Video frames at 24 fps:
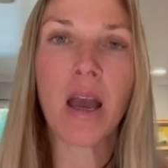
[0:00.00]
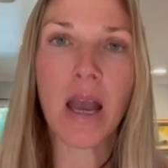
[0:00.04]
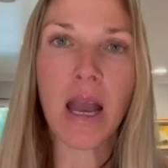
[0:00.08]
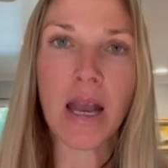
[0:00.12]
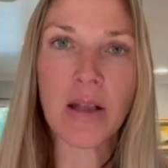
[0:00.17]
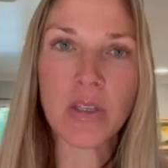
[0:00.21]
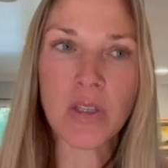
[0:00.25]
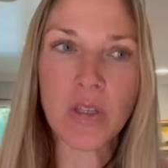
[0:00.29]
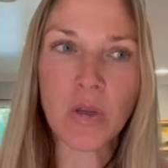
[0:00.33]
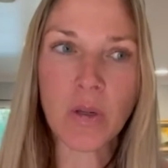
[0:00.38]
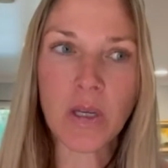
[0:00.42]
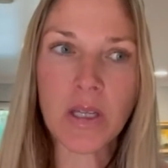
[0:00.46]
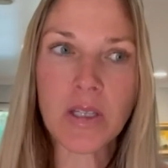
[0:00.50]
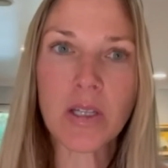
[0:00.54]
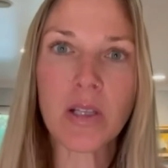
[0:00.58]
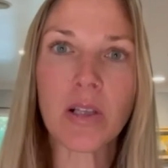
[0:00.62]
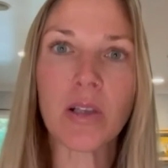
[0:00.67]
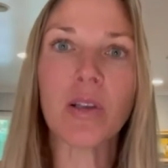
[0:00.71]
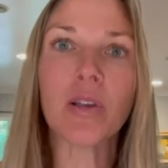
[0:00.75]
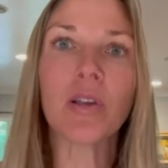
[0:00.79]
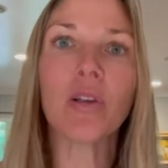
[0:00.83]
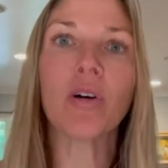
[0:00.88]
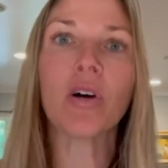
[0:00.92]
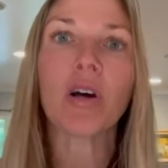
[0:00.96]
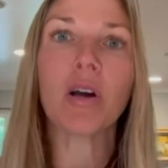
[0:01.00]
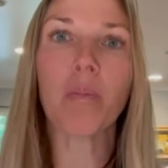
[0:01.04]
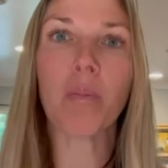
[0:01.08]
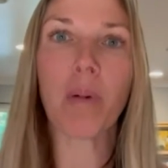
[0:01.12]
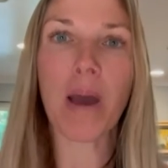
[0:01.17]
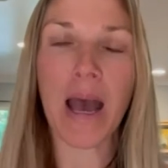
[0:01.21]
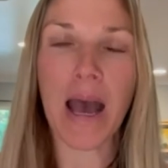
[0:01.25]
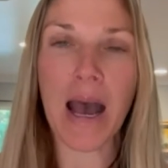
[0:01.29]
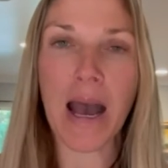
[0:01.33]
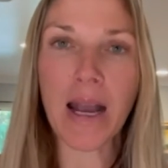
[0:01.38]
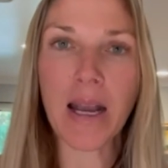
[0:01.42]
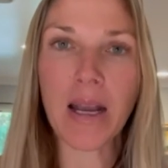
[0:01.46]
And so you get to look
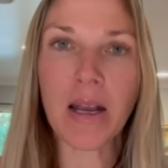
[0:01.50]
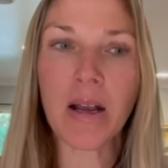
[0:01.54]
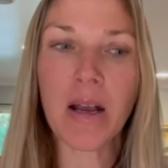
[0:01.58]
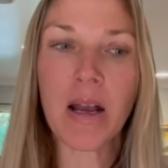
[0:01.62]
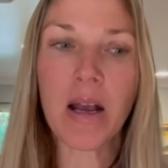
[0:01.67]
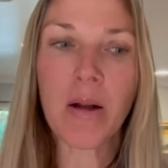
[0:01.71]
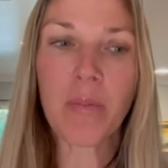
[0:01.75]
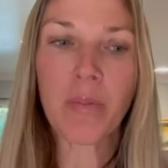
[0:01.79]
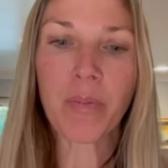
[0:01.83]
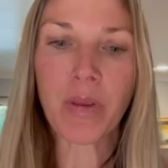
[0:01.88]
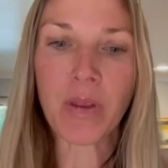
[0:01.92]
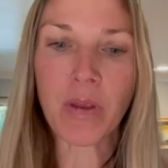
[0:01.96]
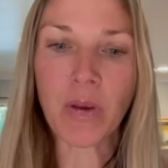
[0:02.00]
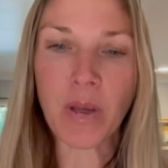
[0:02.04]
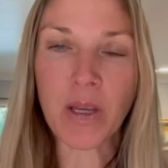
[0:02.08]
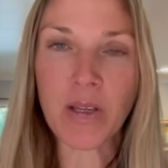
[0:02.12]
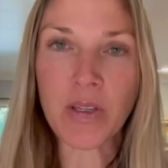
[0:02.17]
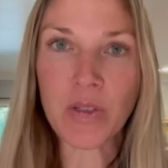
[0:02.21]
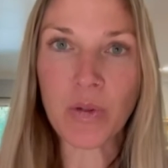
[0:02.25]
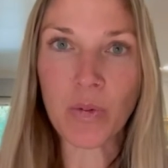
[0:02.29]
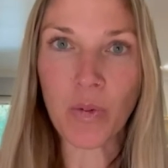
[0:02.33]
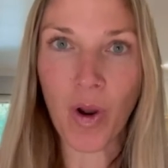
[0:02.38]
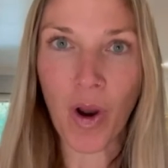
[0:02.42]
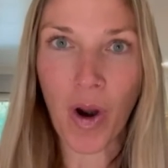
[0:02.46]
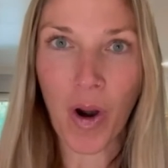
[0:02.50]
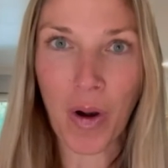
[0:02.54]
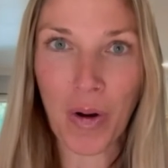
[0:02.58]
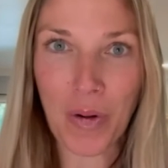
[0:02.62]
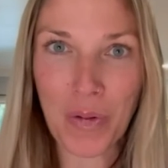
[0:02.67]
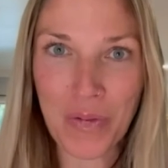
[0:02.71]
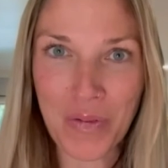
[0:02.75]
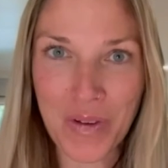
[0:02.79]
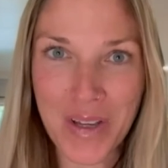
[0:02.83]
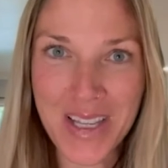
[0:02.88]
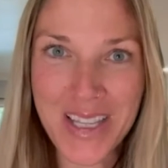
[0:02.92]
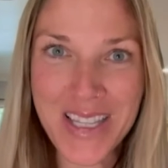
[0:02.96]
back, you get to
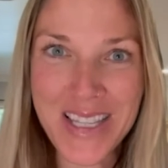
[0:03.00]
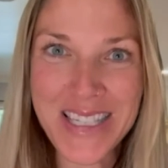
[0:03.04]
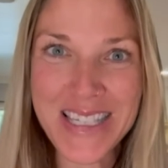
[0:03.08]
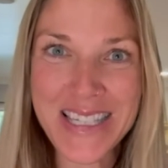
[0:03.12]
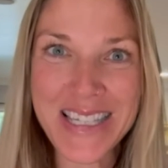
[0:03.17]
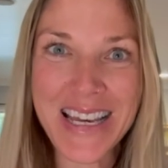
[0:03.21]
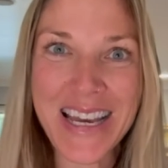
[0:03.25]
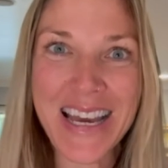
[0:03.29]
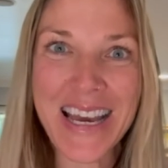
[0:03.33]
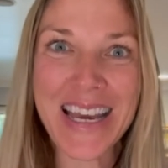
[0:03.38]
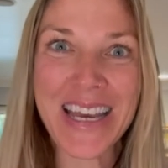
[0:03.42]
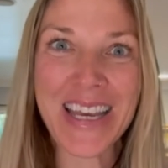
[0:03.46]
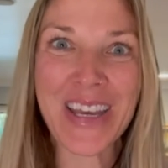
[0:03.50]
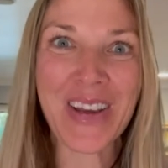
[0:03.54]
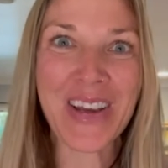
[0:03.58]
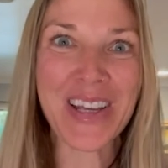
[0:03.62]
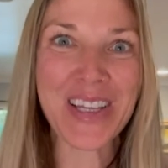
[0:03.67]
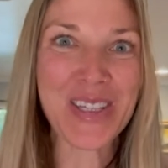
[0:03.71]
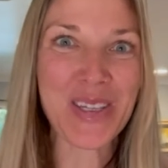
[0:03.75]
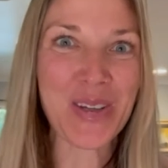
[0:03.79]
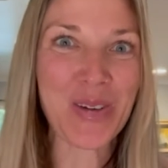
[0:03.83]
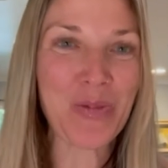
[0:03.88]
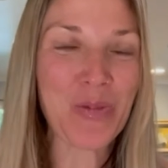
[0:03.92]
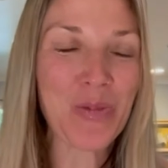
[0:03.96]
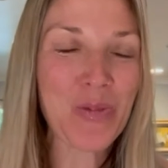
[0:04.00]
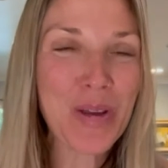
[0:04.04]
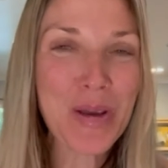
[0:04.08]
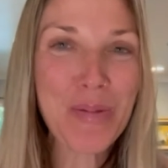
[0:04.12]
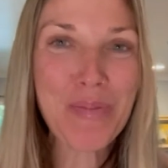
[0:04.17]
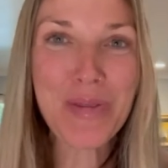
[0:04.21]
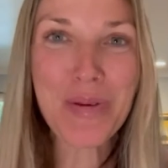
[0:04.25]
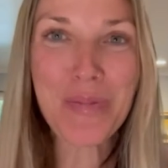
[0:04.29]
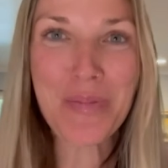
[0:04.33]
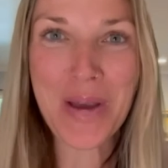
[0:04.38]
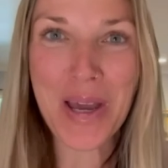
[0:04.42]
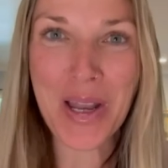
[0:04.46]
harvest, you get to
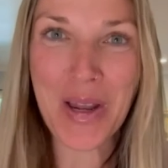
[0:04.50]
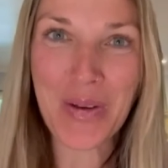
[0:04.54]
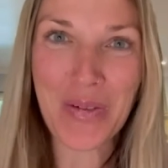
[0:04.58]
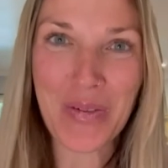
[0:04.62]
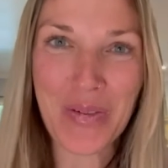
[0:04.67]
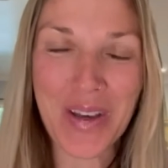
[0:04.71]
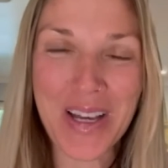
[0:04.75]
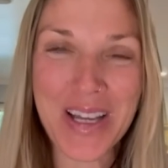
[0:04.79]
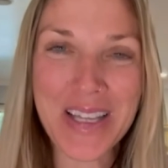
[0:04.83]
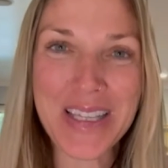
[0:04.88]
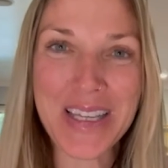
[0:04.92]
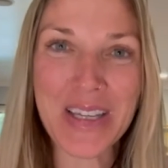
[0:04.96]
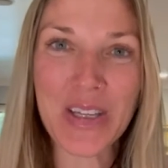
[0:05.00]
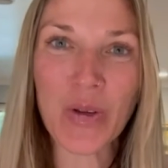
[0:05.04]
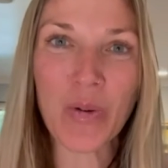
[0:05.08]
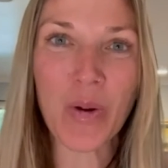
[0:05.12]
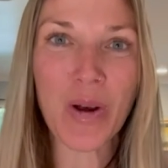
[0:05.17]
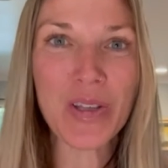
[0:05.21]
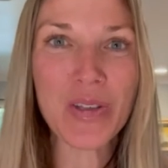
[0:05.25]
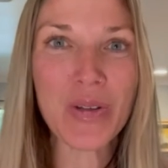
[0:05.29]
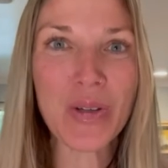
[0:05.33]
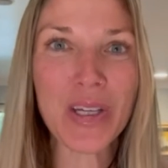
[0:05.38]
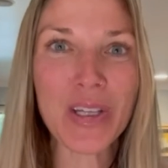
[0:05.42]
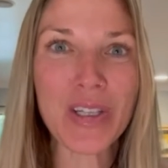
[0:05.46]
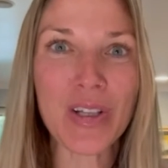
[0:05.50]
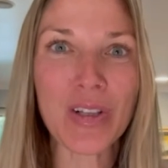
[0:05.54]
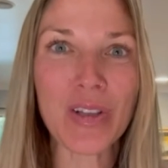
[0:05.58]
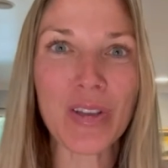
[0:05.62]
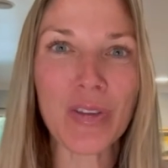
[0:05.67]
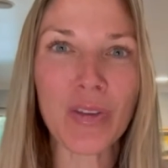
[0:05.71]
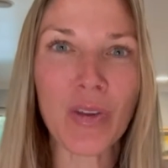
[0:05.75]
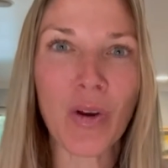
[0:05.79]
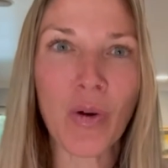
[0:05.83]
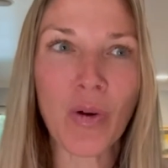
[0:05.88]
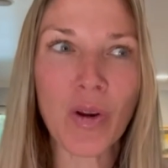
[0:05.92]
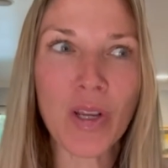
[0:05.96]
reap the benefits, and you also get to
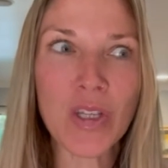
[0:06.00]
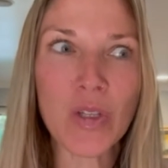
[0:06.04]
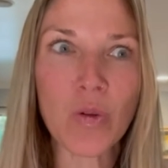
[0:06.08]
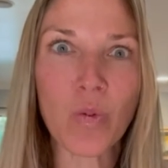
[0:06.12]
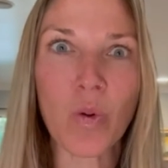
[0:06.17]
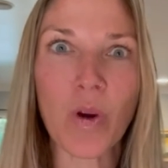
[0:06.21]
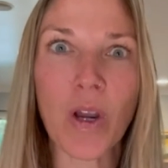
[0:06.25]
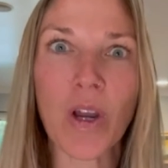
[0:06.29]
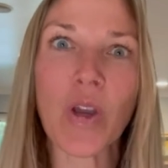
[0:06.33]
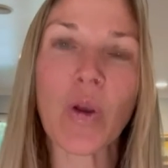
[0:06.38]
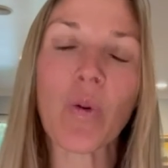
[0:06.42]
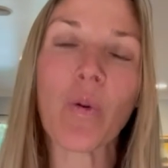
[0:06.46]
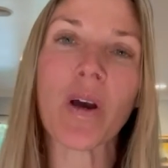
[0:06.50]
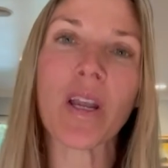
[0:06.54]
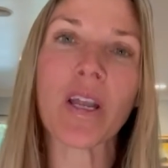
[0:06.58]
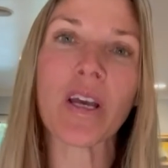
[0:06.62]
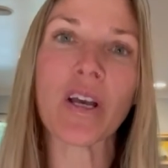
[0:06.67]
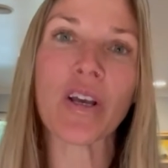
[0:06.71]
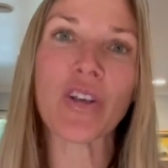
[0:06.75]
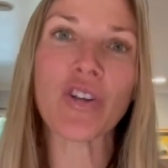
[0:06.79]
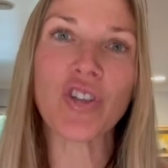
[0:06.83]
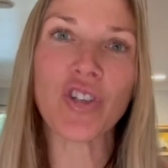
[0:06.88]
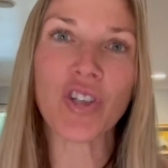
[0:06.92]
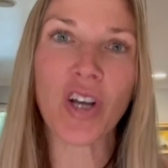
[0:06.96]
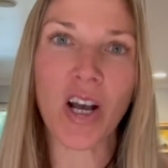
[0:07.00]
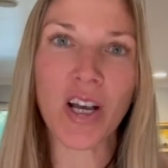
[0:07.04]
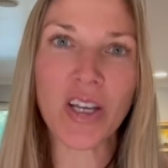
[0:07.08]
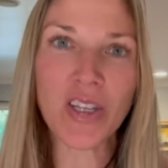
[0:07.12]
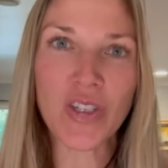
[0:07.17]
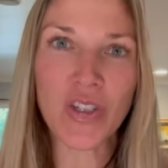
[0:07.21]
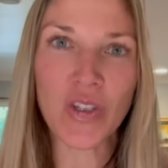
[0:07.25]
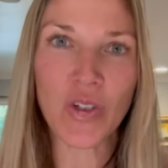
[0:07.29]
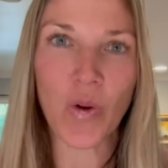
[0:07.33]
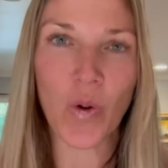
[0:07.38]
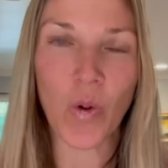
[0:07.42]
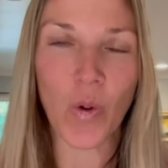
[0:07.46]
notice where you want to
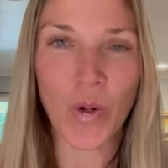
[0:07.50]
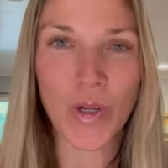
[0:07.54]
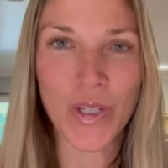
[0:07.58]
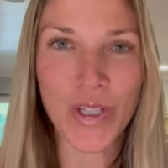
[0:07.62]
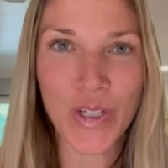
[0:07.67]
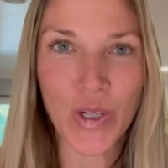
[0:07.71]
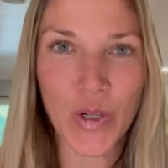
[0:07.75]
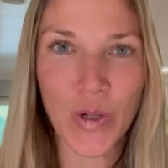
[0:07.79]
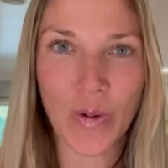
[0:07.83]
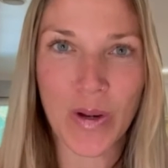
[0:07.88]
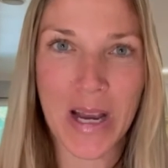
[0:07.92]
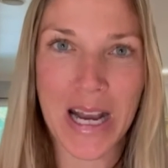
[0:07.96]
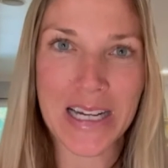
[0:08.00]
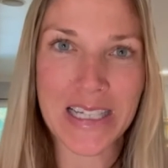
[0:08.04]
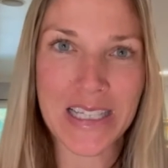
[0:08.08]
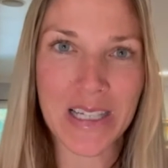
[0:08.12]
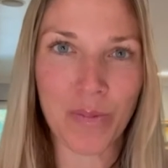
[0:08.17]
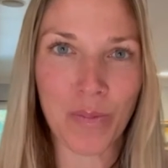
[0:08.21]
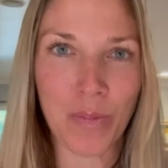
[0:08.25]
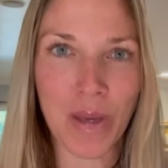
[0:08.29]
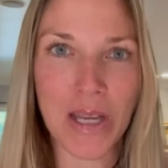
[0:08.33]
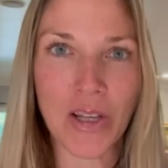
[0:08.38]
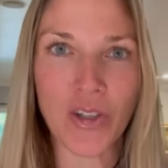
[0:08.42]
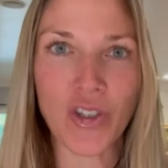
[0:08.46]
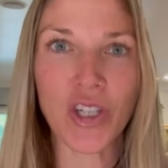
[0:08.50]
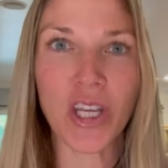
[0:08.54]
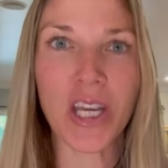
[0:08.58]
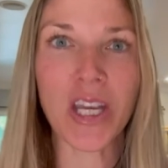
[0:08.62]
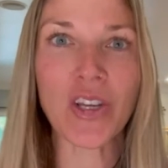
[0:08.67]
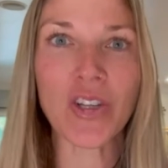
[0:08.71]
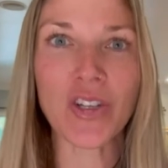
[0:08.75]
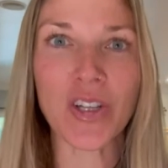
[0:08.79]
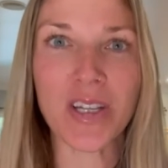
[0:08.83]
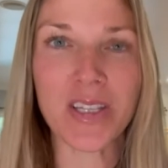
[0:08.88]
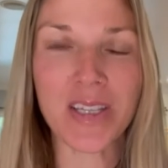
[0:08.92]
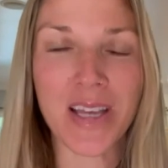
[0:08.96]
adjust, course correct, and make
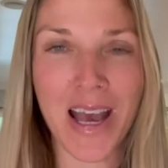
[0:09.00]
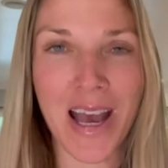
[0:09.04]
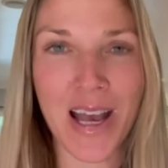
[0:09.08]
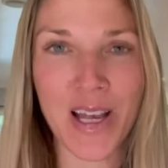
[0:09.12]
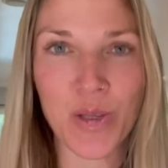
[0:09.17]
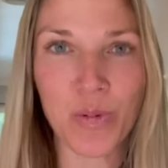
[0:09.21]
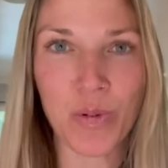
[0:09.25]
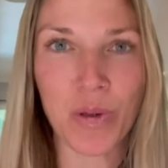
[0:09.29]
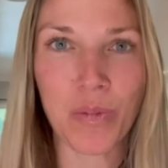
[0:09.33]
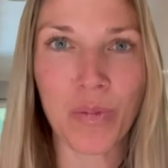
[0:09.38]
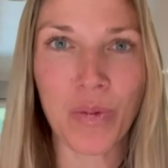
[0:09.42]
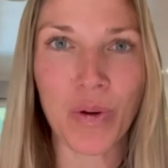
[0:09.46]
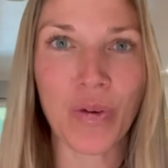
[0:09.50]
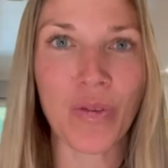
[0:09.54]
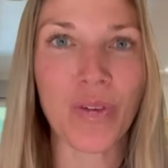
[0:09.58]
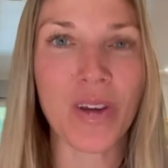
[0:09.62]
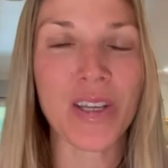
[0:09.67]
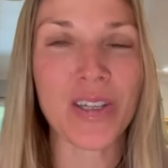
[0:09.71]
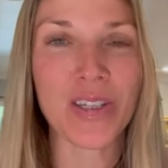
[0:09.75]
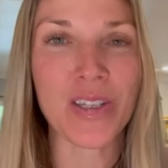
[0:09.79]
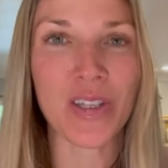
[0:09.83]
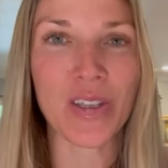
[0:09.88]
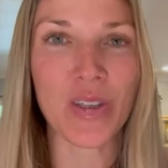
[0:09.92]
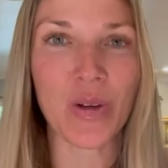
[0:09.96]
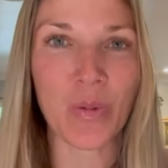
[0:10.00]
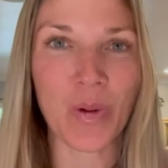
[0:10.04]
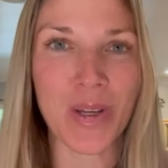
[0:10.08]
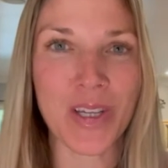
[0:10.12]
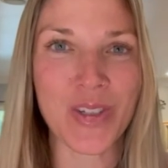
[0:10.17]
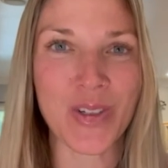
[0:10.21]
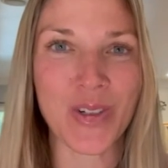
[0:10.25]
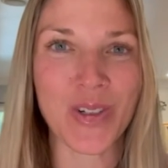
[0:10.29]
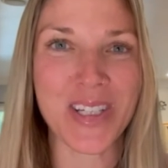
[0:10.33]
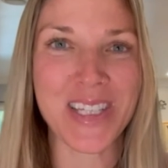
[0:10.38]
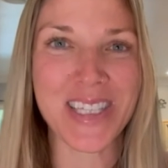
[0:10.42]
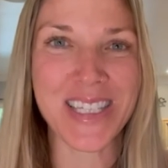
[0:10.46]
changes as we move into the
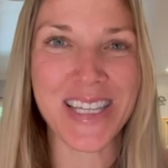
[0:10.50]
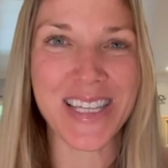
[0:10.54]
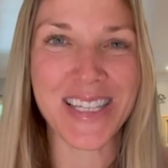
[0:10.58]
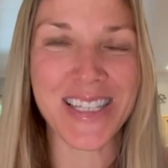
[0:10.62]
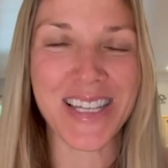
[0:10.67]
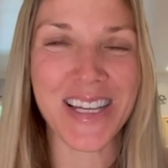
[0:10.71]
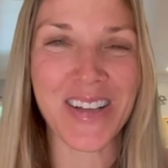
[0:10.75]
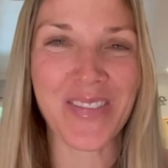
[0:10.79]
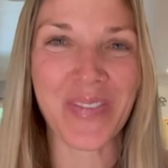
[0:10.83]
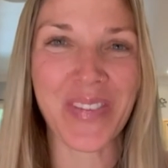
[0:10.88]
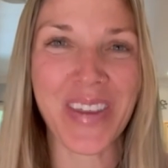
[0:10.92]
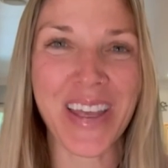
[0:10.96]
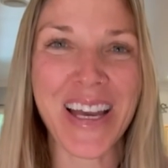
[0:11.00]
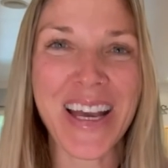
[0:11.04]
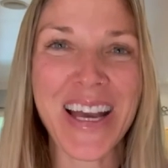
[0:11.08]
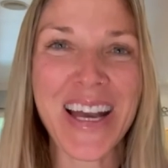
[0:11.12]
winter season.